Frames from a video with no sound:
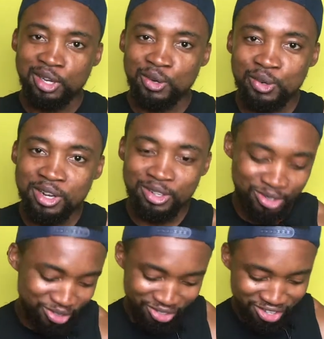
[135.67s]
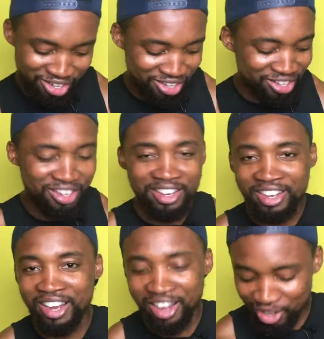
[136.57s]
who else
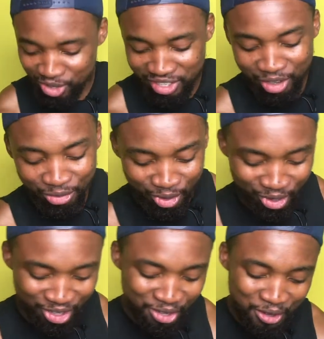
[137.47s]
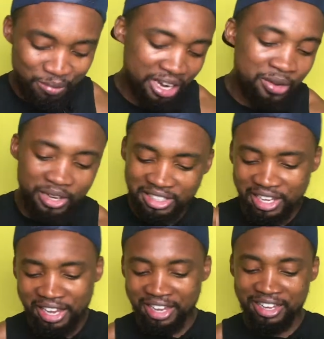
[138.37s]
I go sell for? But anyways,
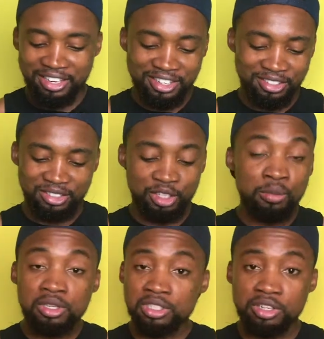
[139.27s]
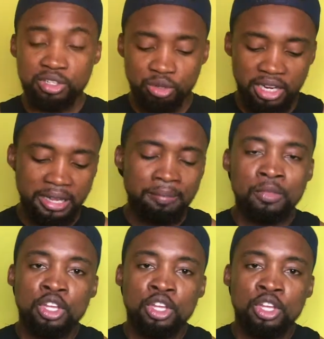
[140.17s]
yeah. On the more serious note, like